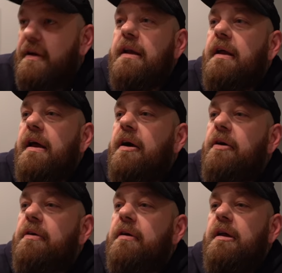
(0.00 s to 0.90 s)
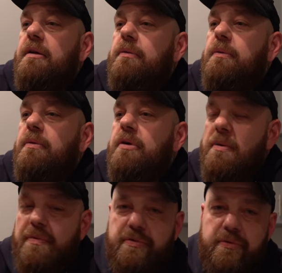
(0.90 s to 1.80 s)
right now, and we will
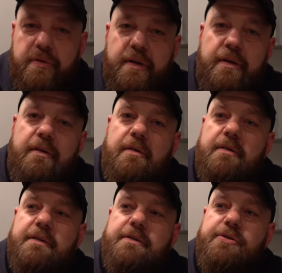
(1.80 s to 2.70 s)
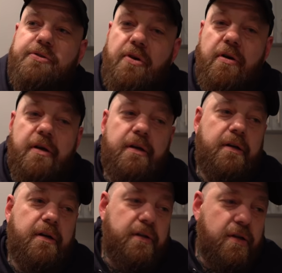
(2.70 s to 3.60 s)
come through it stronger
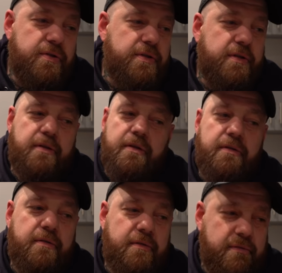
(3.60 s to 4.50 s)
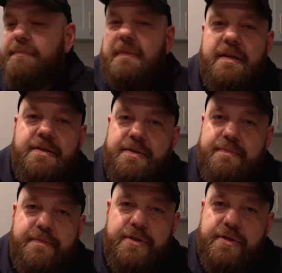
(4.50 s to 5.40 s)
and closer, and that's
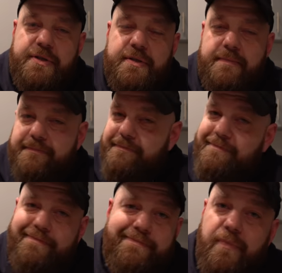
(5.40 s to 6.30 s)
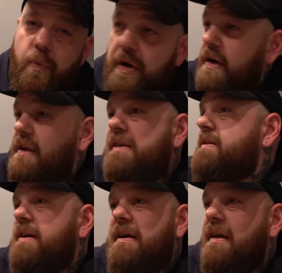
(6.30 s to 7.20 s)
just what it
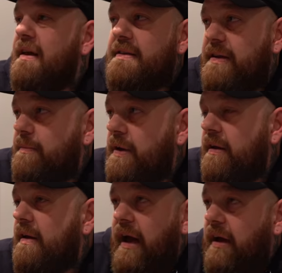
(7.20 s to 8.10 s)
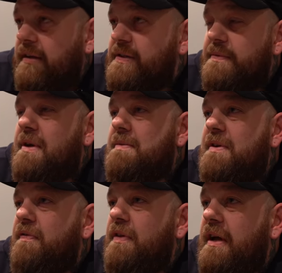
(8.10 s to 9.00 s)
is, I guess. I mean, sometimes
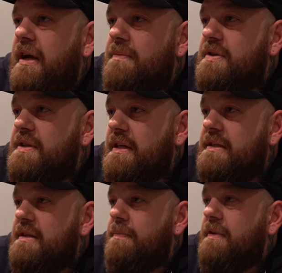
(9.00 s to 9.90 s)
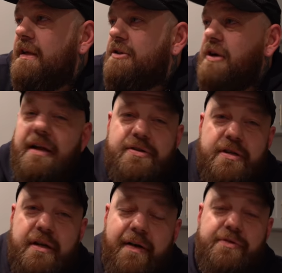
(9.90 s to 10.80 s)
I feel like I'm just accepting
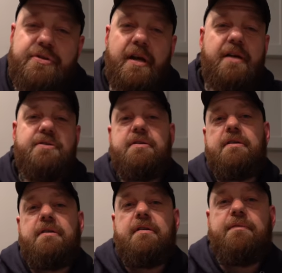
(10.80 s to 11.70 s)
tragedy after tragedy,